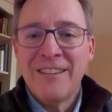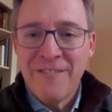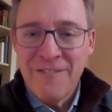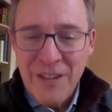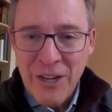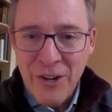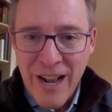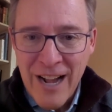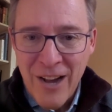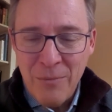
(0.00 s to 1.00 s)
figured
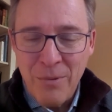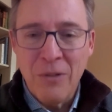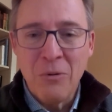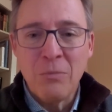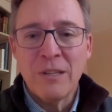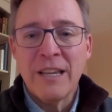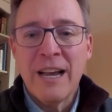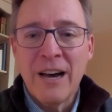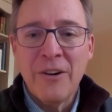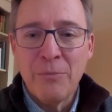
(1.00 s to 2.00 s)
out probably
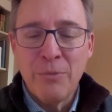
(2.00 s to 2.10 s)
how to